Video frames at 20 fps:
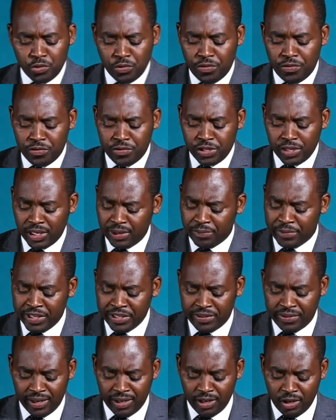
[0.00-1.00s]
to
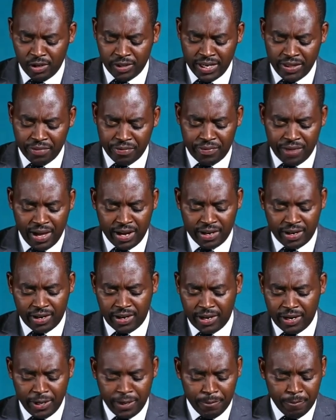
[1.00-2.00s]
celebrate the Lord and
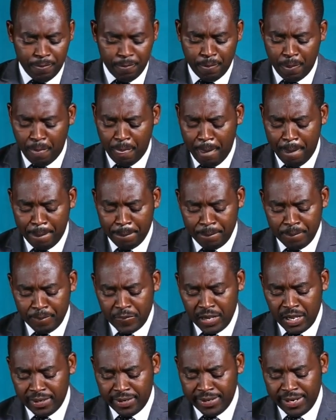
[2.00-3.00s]
thank Him.
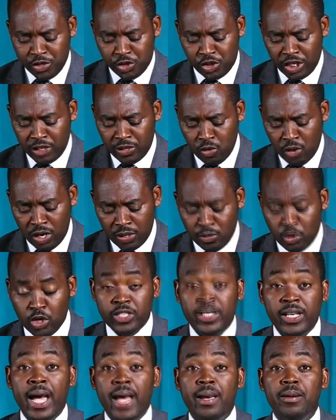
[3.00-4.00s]
Let's sing one
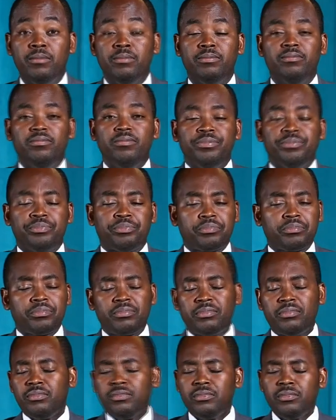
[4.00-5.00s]
more time.
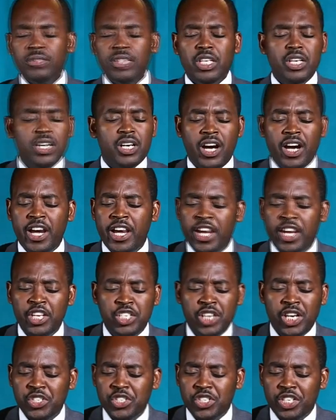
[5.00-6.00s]

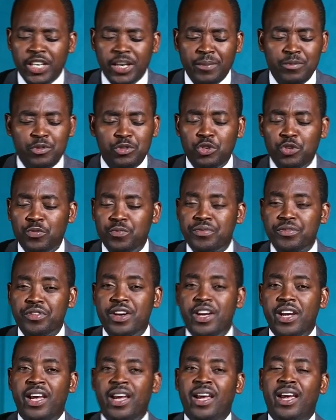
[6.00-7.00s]
I just came to
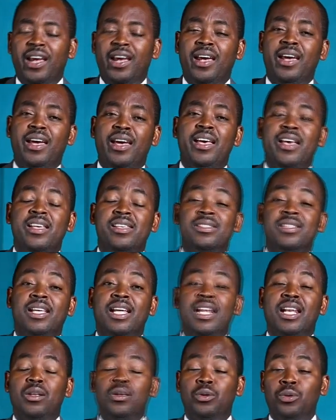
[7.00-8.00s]
praise
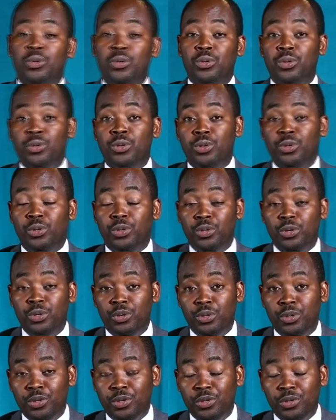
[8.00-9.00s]
the
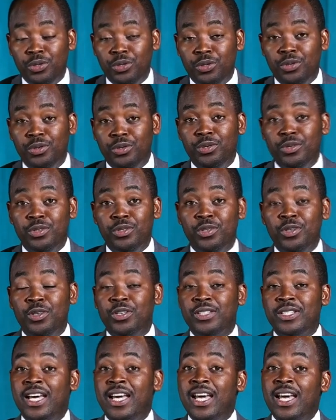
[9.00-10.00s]

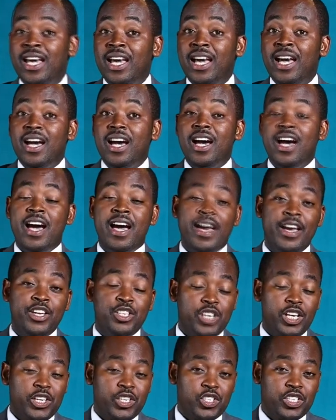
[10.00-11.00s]
Lord.
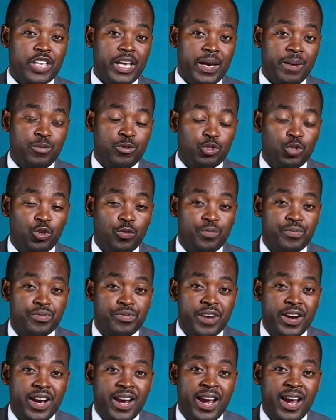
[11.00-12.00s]
I just came to
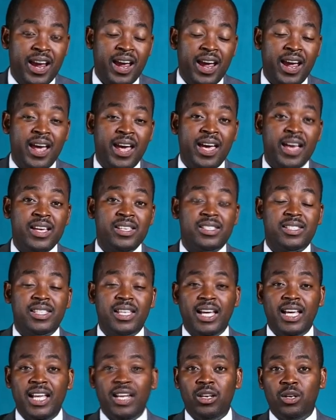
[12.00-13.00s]
praise
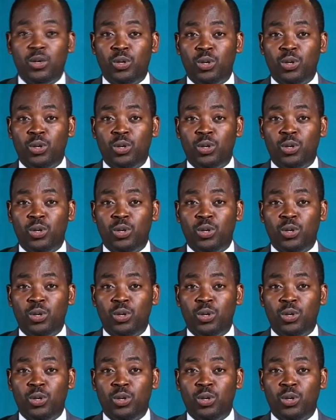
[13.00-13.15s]
the